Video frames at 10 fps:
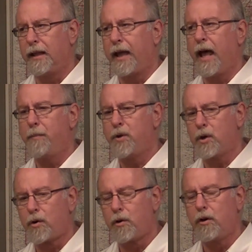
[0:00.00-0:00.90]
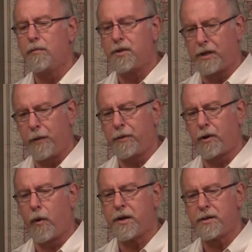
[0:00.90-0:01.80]
help your group sit with
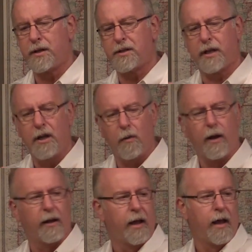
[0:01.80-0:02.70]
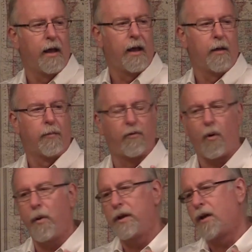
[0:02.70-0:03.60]
the question. You say, you know what?
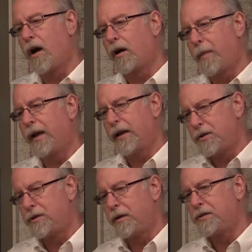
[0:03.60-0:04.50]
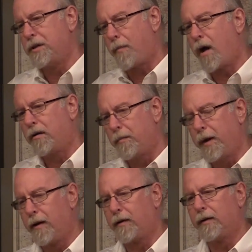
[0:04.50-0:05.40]
Before we talk about insurance in modern
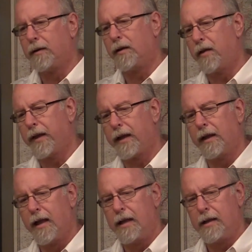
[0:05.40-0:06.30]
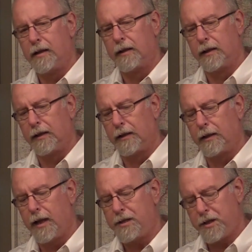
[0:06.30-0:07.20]
America and all that,
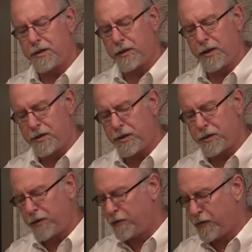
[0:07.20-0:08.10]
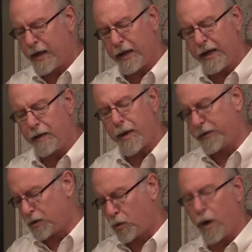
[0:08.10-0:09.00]
let's just think again
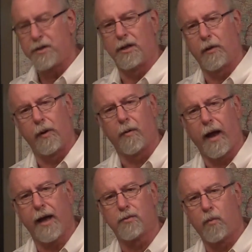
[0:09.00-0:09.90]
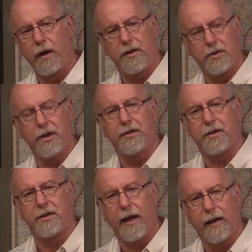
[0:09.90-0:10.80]
about this question that we were asked. What is
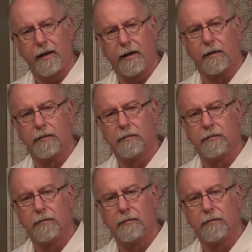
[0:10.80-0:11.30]
Jesus saying here?